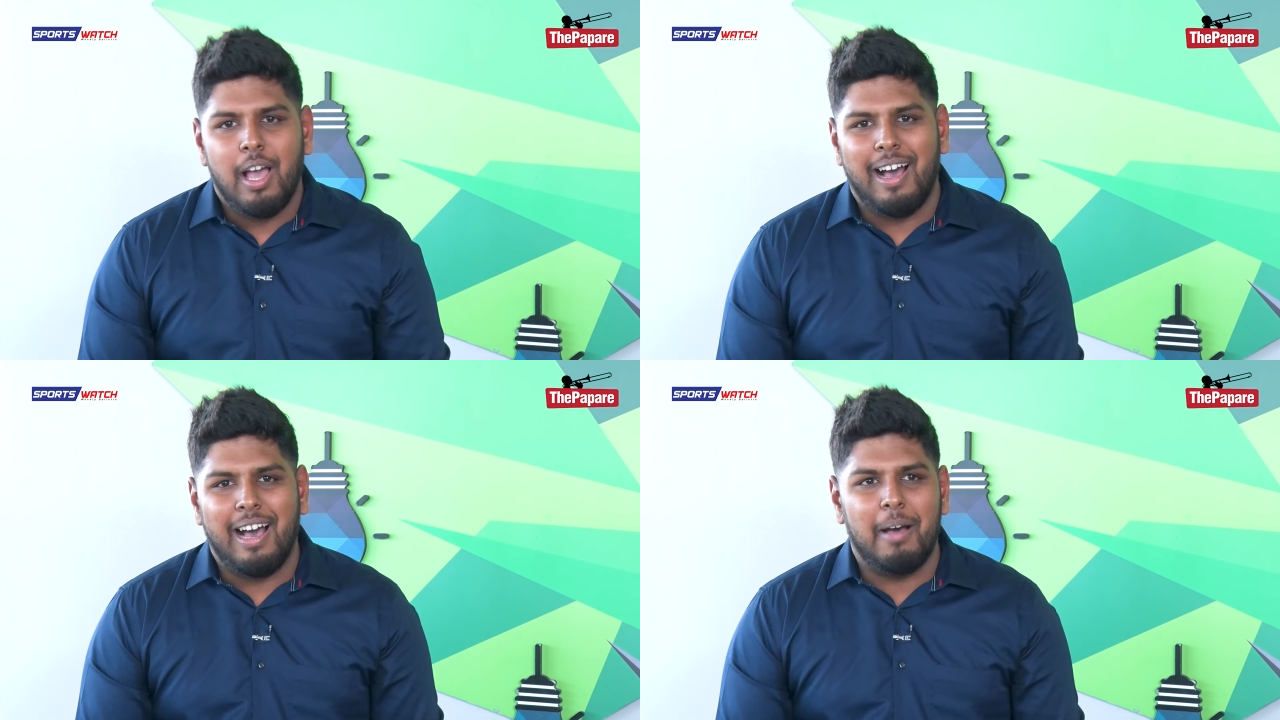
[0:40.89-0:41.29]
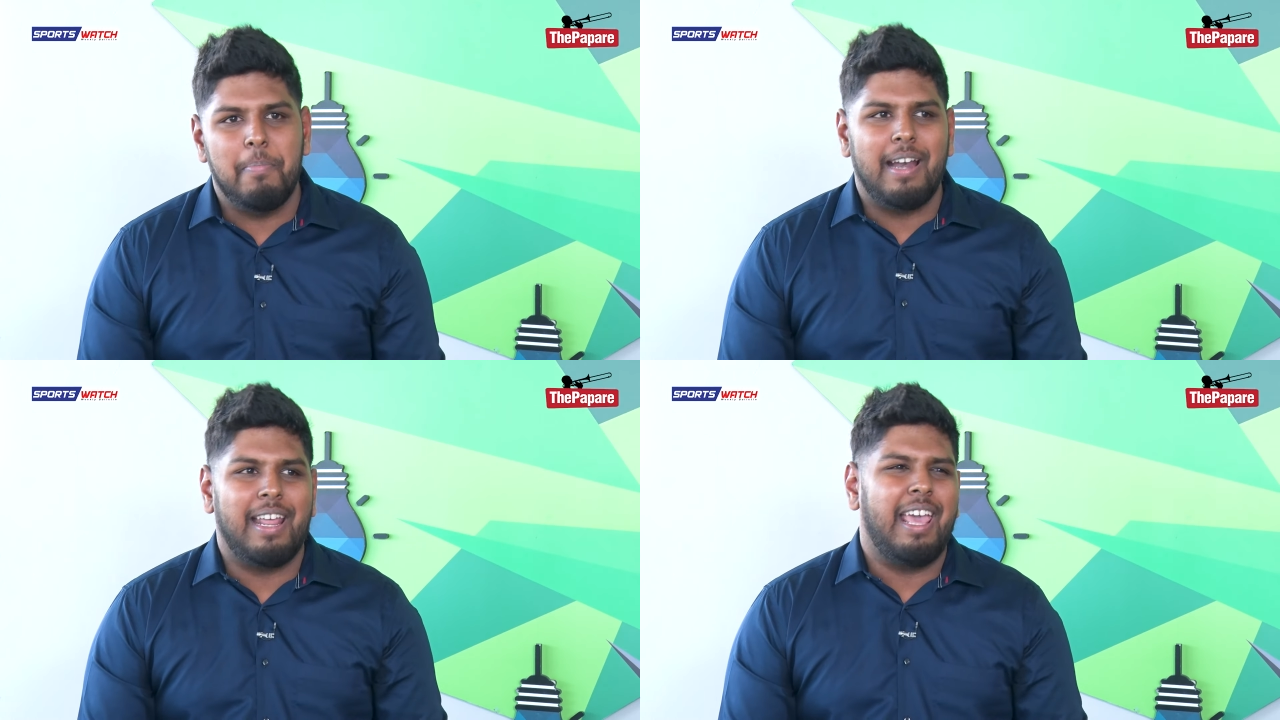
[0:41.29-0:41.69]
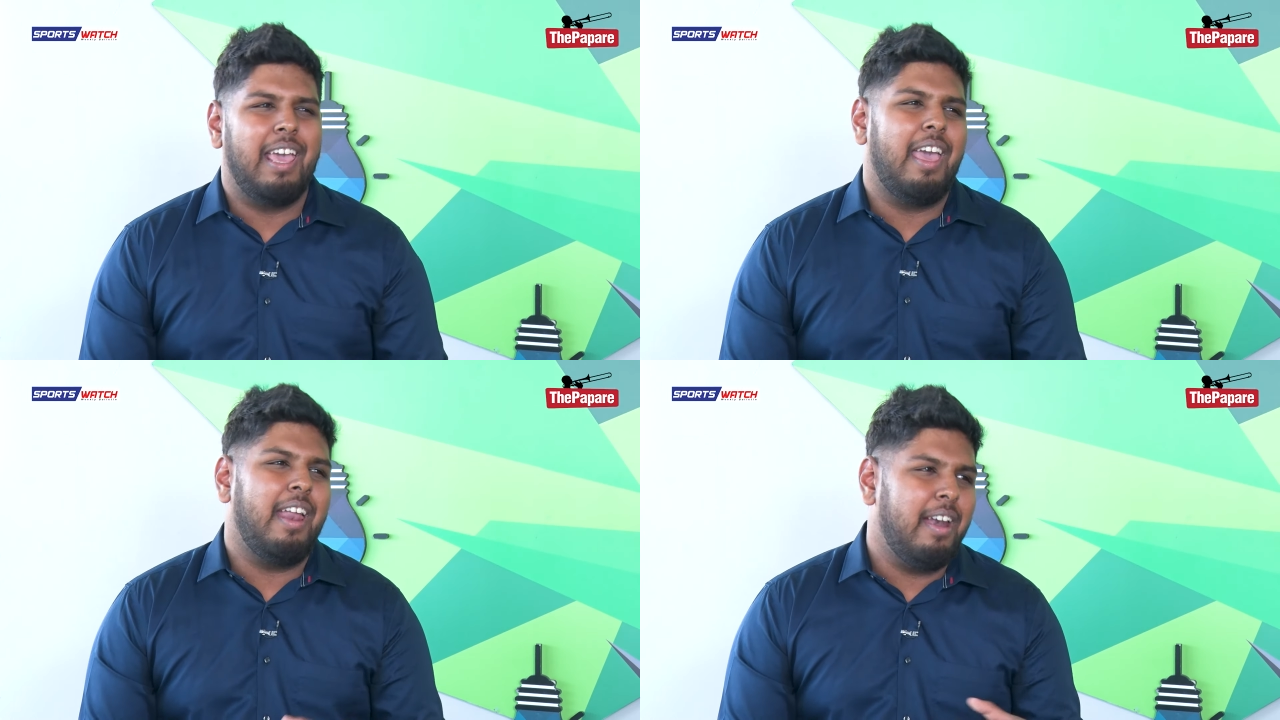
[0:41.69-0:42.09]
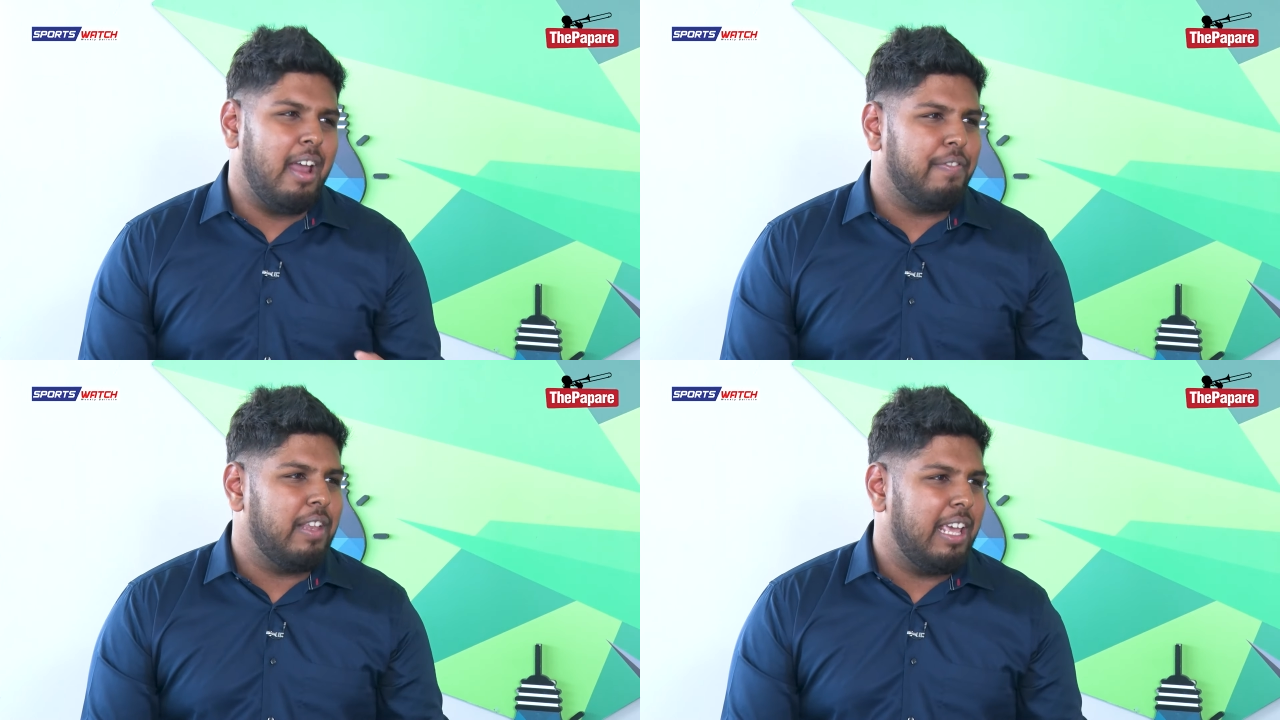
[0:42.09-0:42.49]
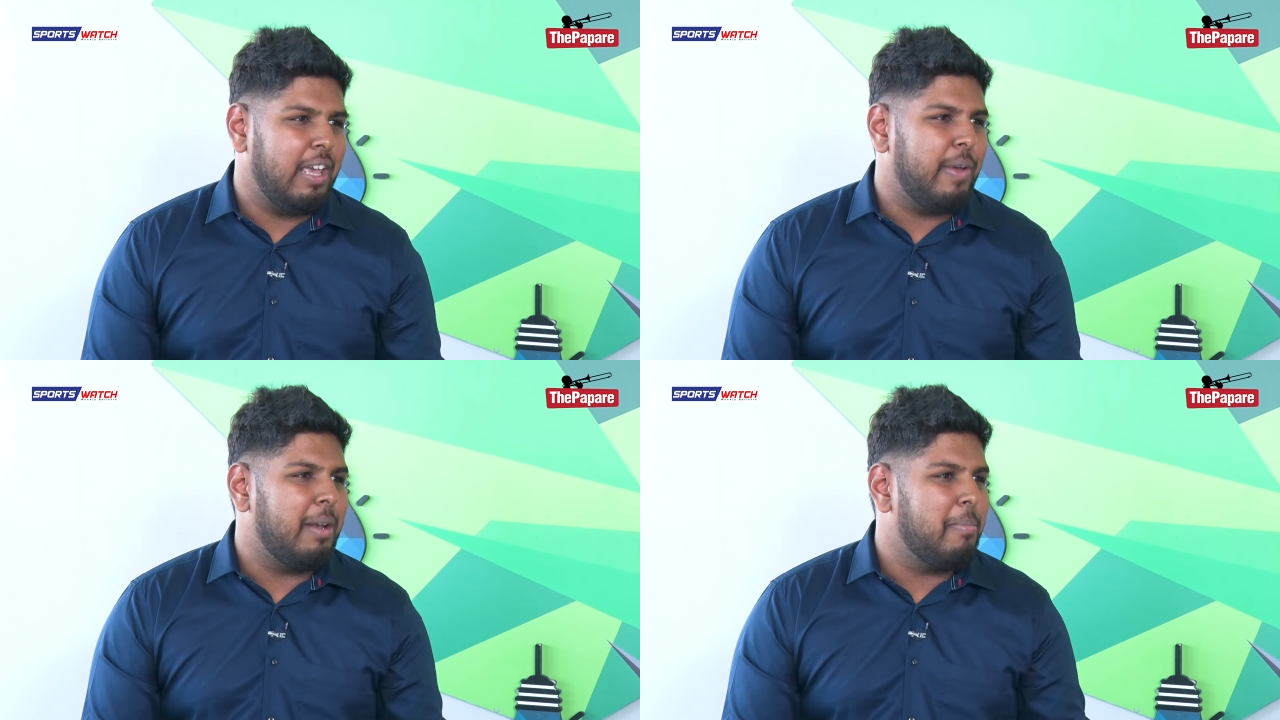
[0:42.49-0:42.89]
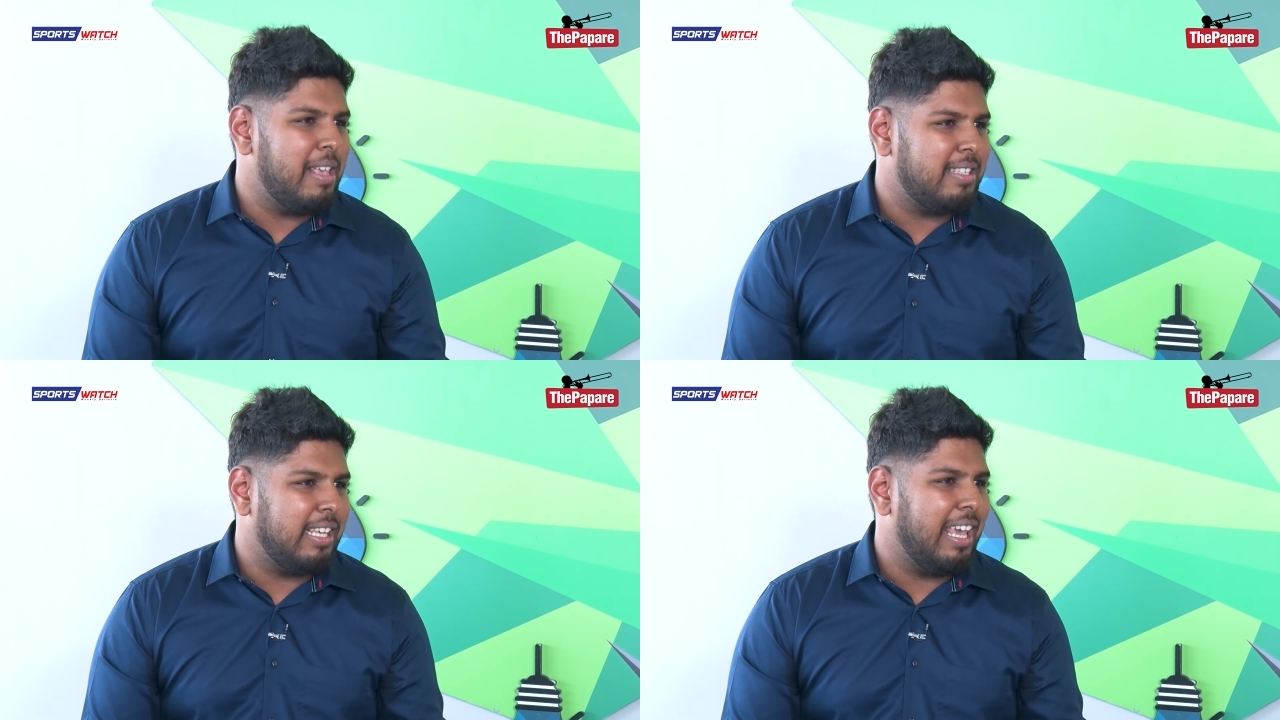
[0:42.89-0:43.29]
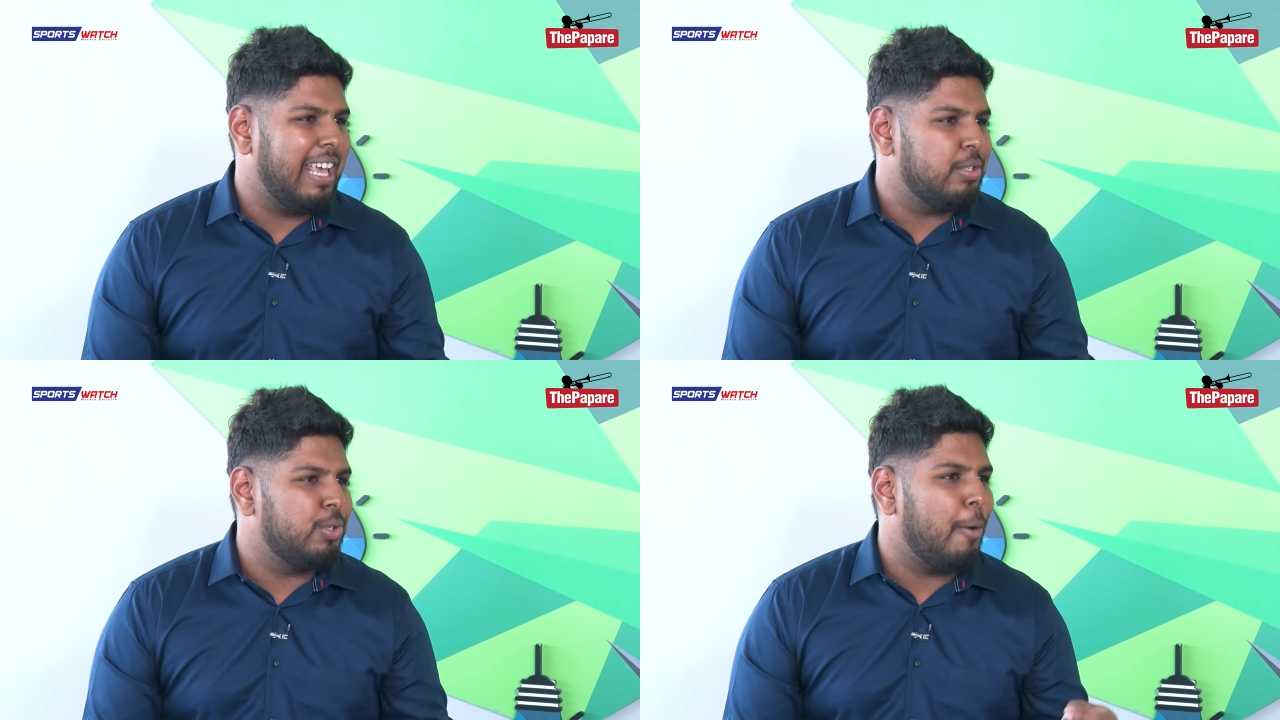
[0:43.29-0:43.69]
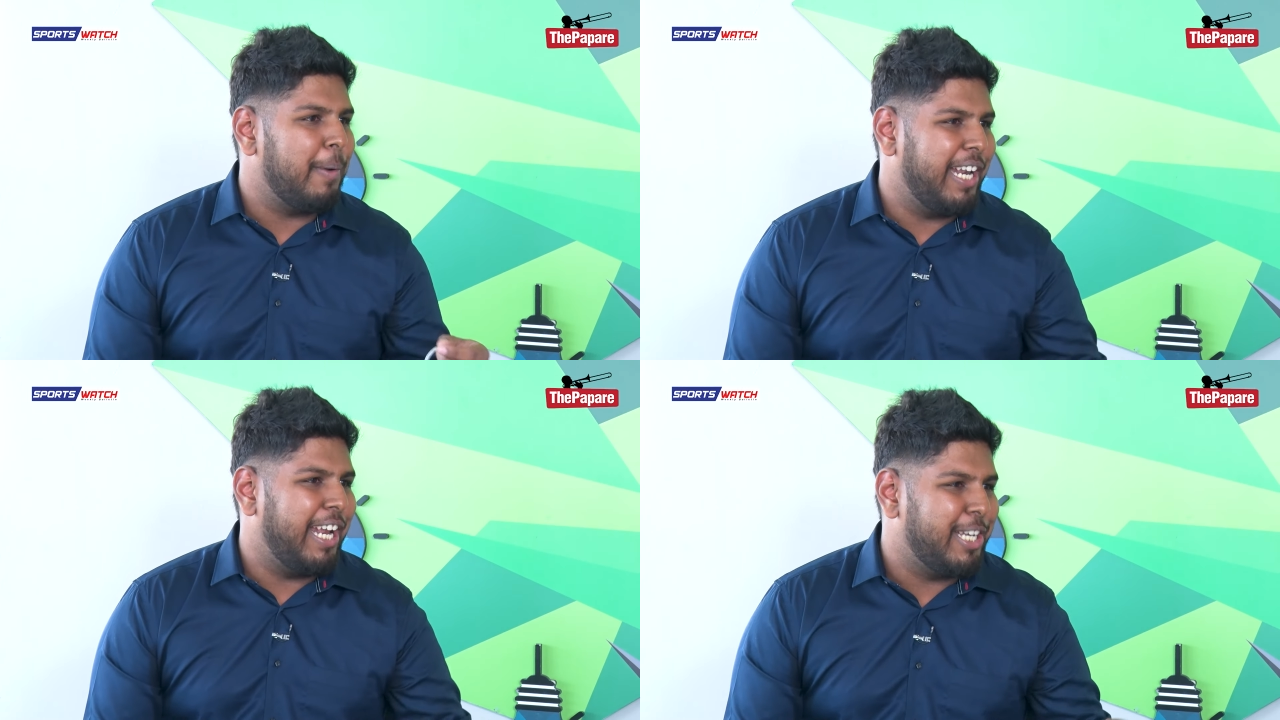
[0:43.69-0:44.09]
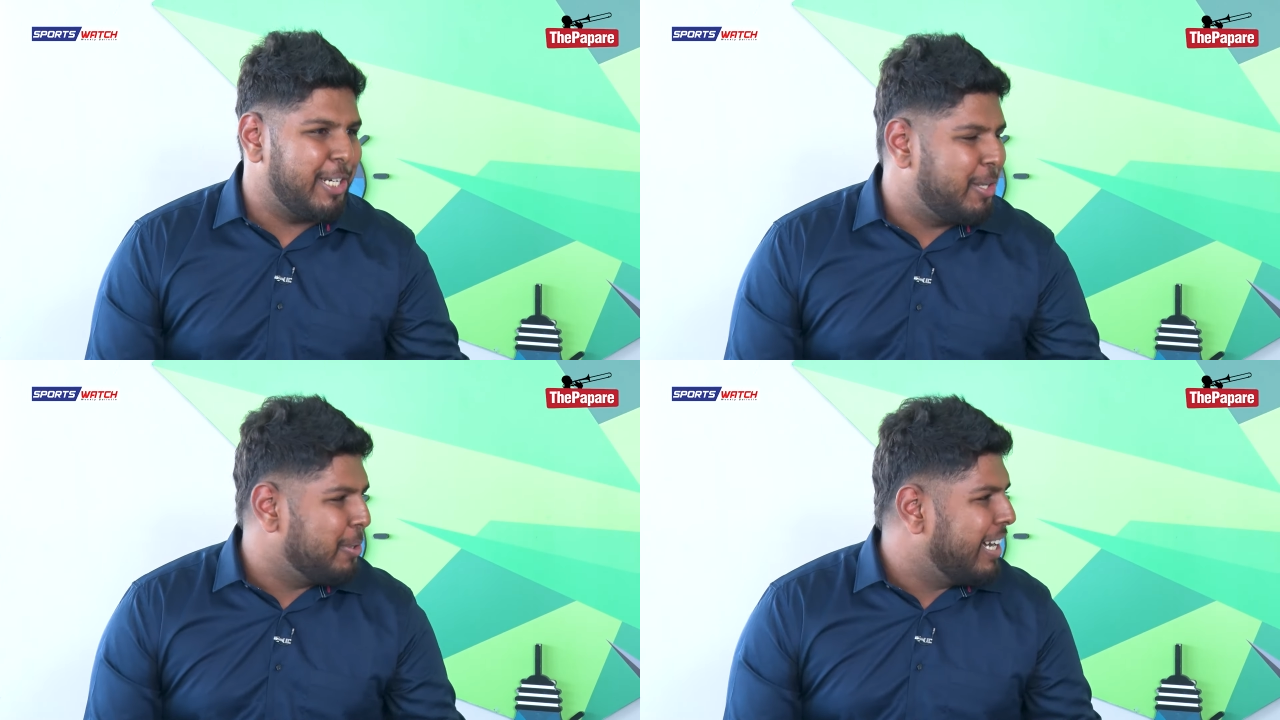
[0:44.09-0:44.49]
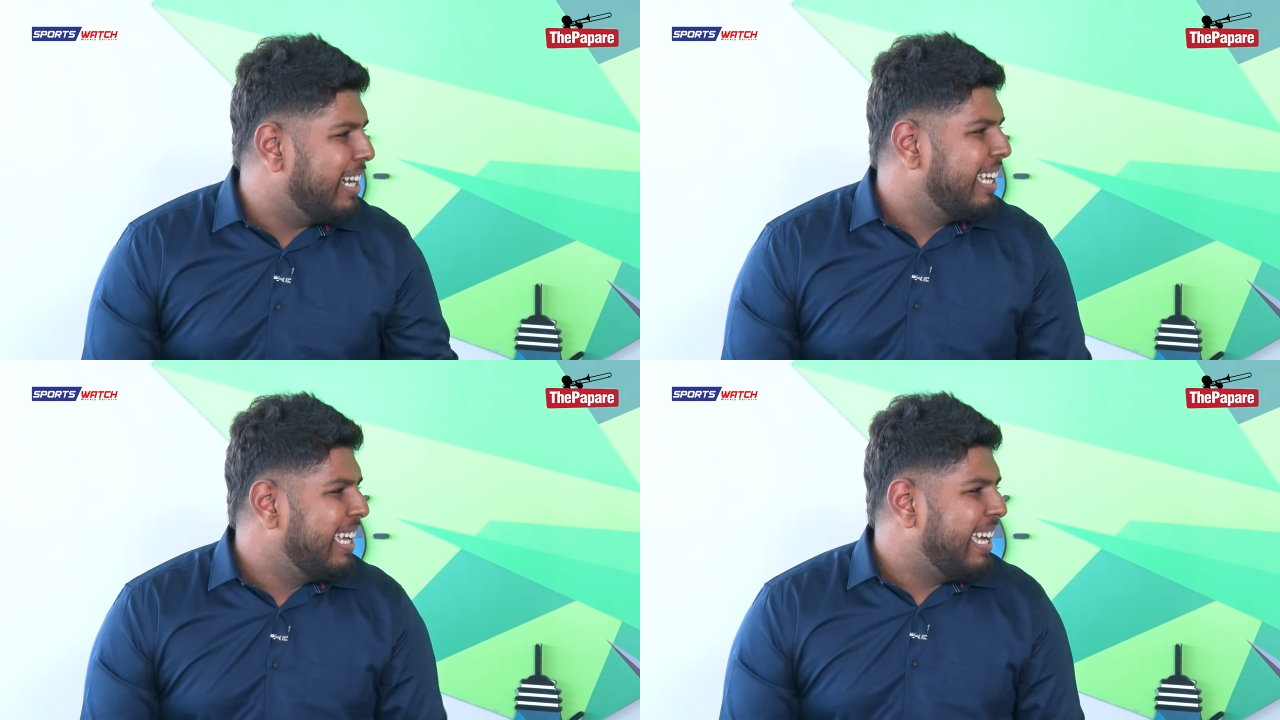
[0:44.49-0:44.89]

Uh, but end of the day, when Messi is nominated to a